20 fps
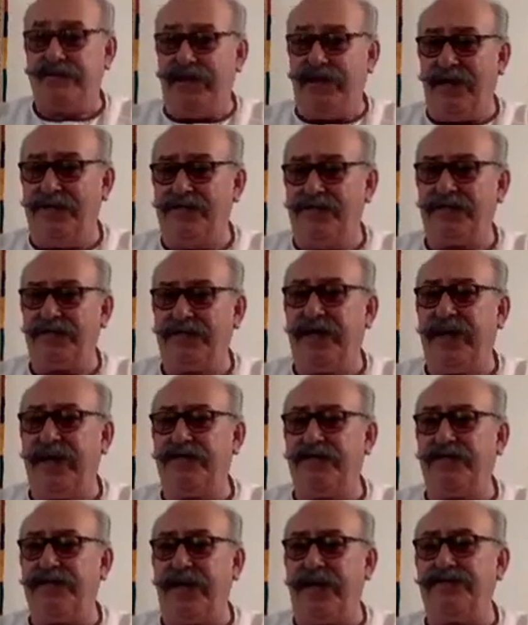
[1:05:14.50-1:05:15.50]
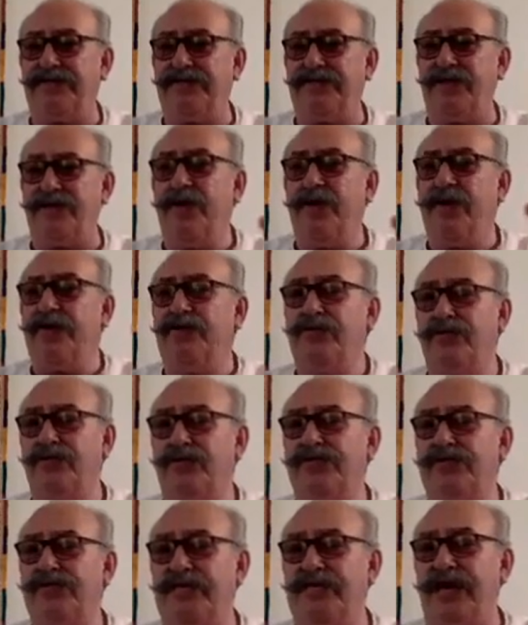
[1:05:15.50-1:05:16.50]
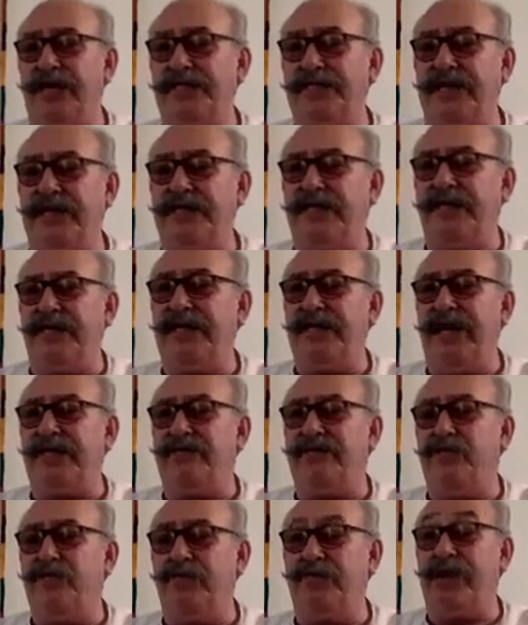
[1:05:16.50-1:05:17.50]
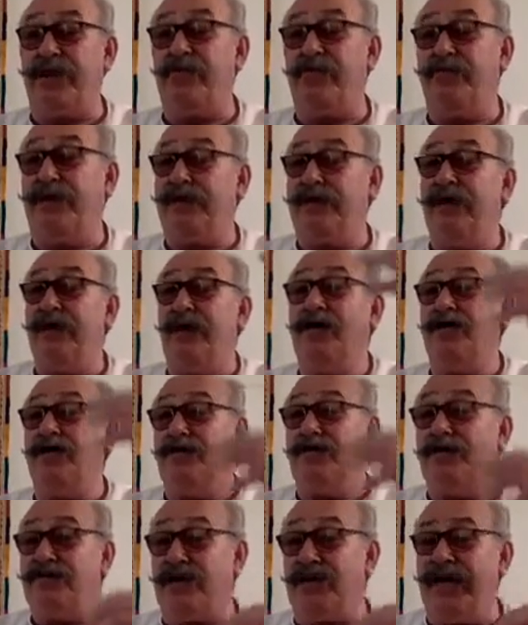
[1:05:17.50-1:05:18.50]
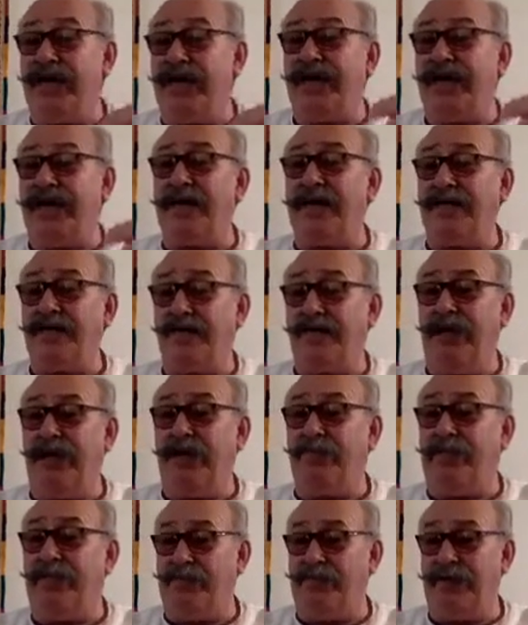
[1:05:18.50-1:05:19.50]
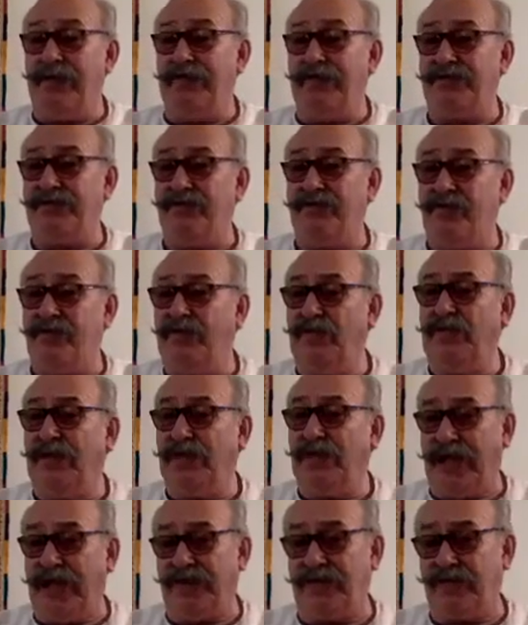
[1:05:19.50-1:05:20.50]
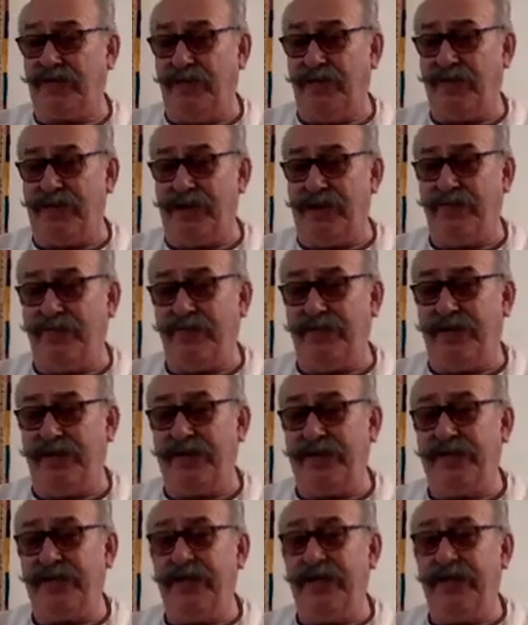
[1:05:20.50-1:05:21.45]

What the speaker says: I'll just get to that. So Tulsi Das had a connection with Prabhupada. Kulashekar had a personal connection with Prabhupada.